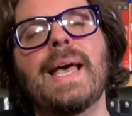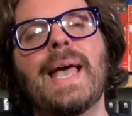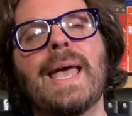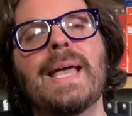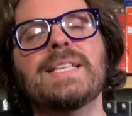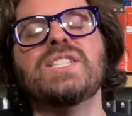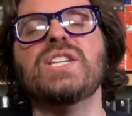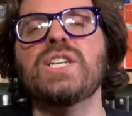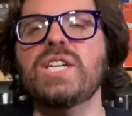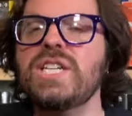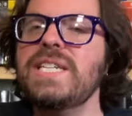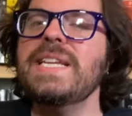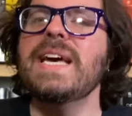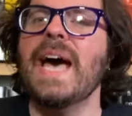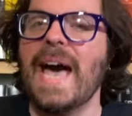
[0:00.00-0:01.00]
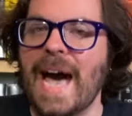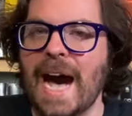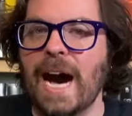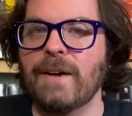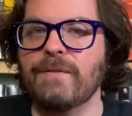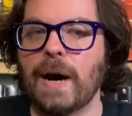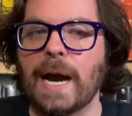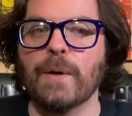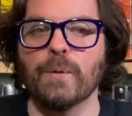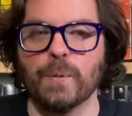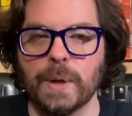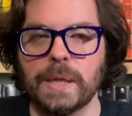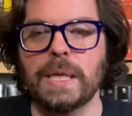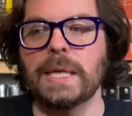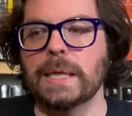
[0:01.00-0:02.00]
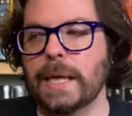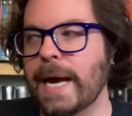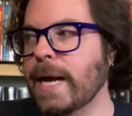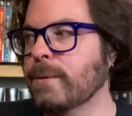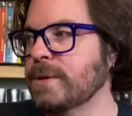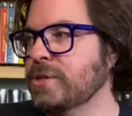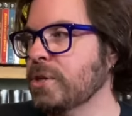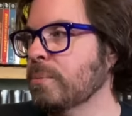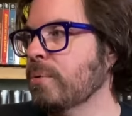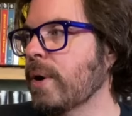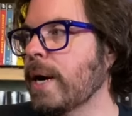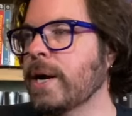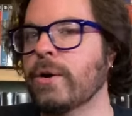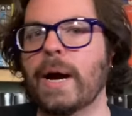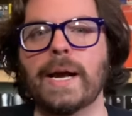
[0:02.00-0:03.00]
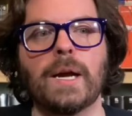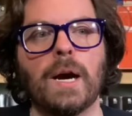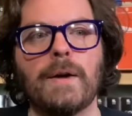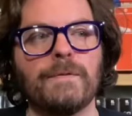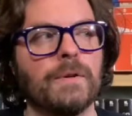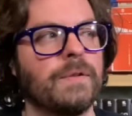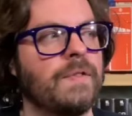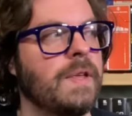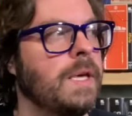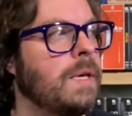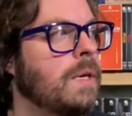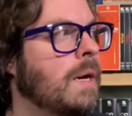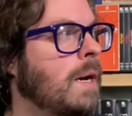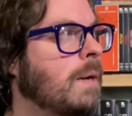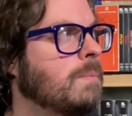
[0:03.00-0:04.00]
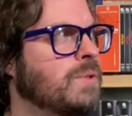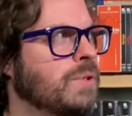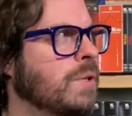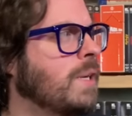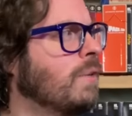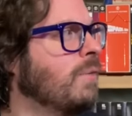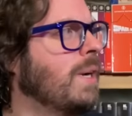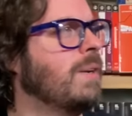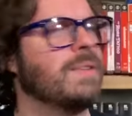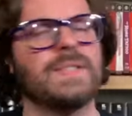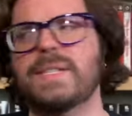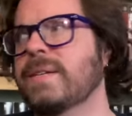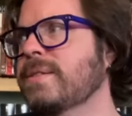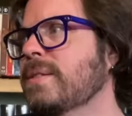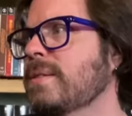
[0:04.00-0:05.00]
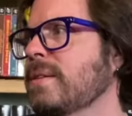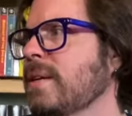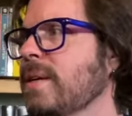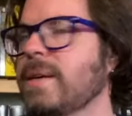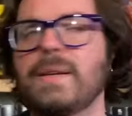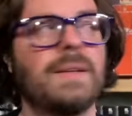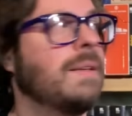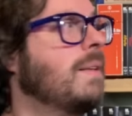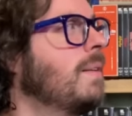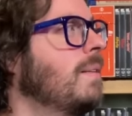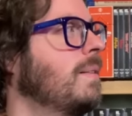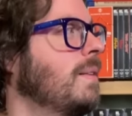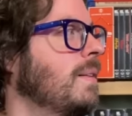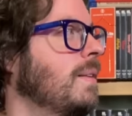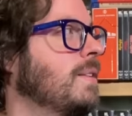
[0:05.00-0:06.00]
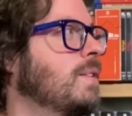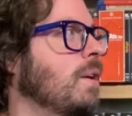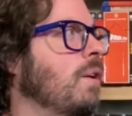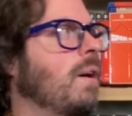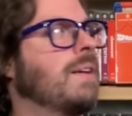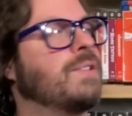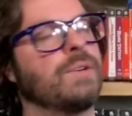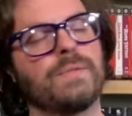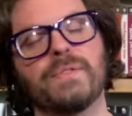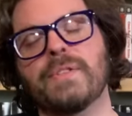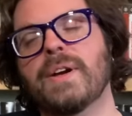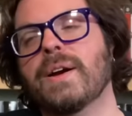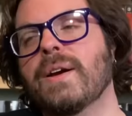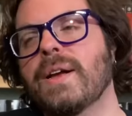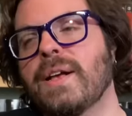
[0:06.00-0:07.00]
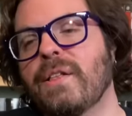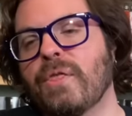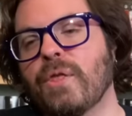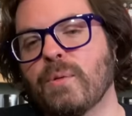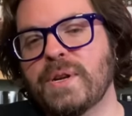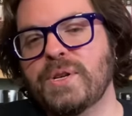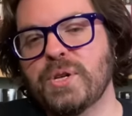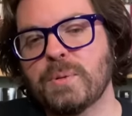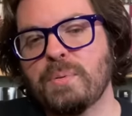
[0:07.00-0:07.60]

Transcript: it's good to have. I really like Richard Pryor. I covered the, I'm just looking around to see, it's over there. The Richard